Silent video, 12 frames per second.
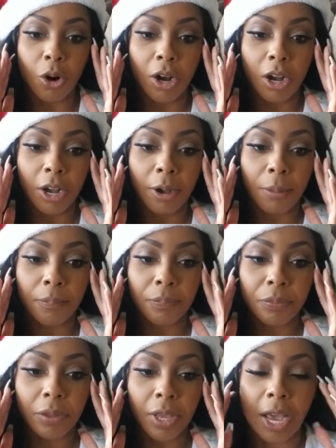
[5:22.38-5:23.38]

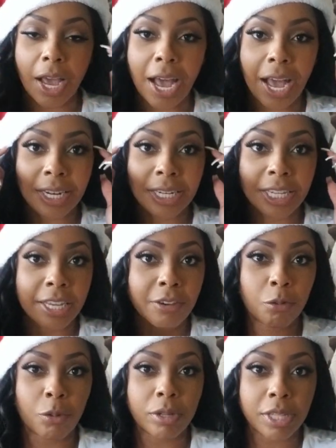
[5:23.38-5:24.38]
an idea
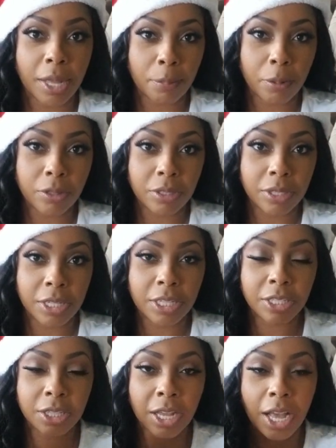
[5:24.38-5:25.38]
of what that person
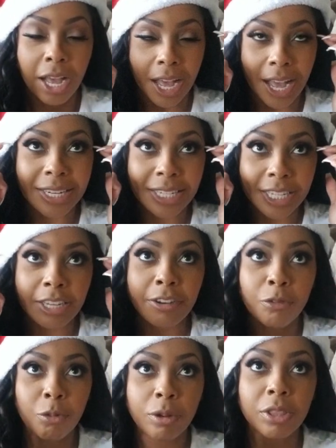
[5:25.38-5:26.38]
is, an idea
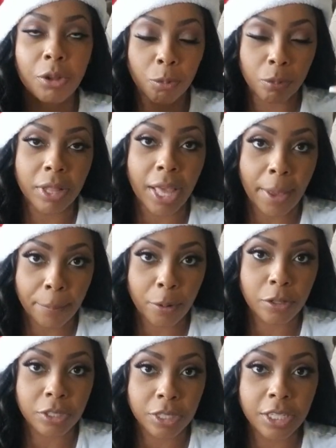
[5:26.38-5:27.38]
of what that
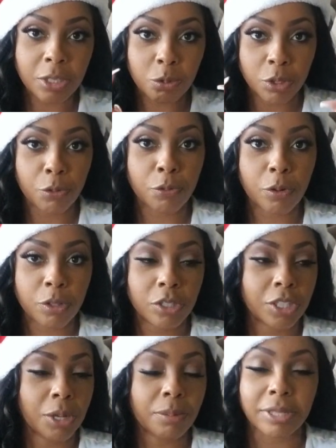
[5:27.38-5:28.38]
person is when you
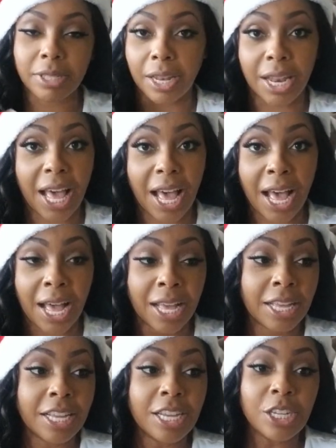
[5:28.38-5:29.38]
first see them is a lie.
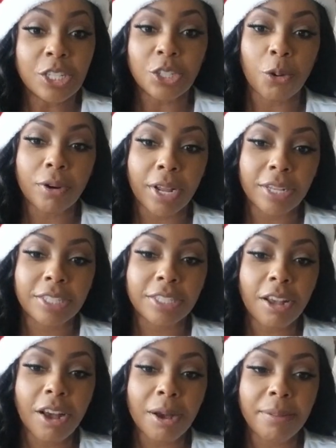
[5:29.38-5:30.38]
So when I
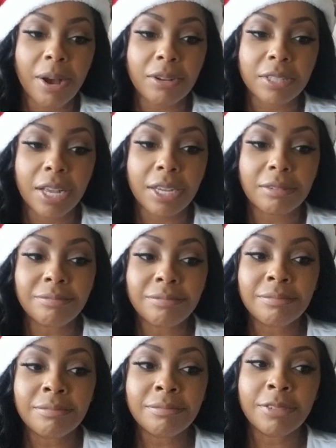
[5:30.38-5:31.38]
saw him, I was like,
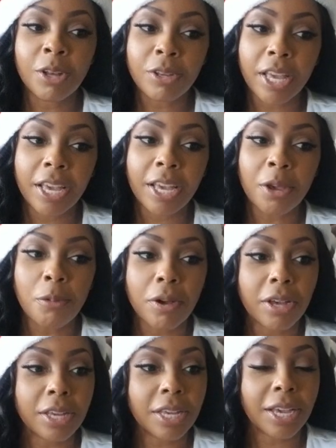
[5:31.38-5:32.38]
okay,
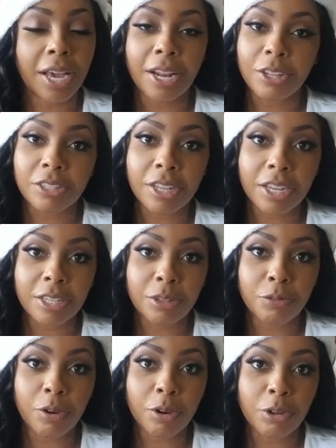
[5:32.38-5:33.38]
well, he kind of looks like
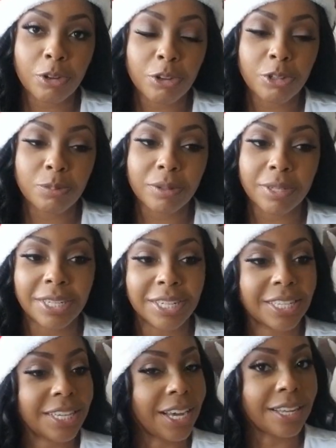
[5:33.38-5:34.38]
his photos, but then
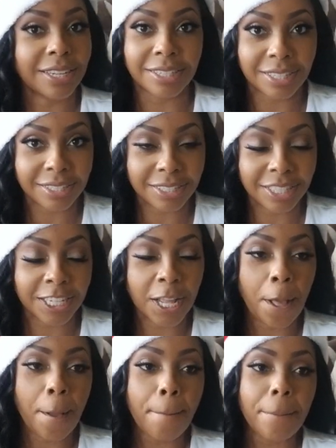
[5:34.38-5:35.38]
he kind of doesn't.
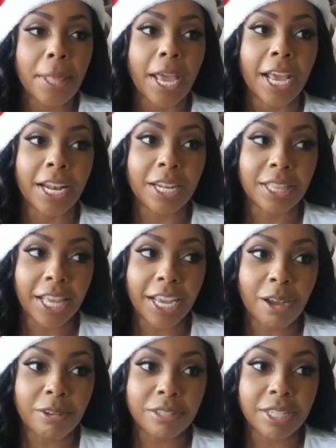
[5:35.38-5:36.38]
And the
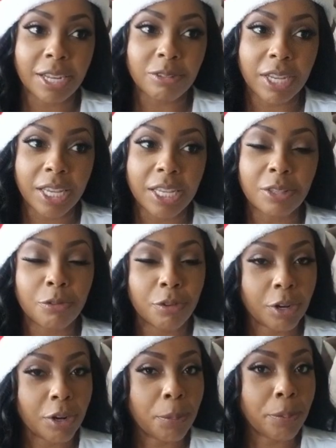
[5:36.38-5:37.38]
thing I was thinking was, like, he's
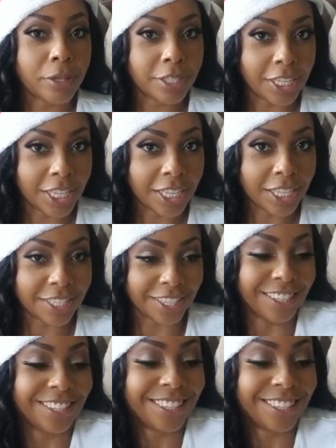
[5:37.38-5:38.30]
very petite.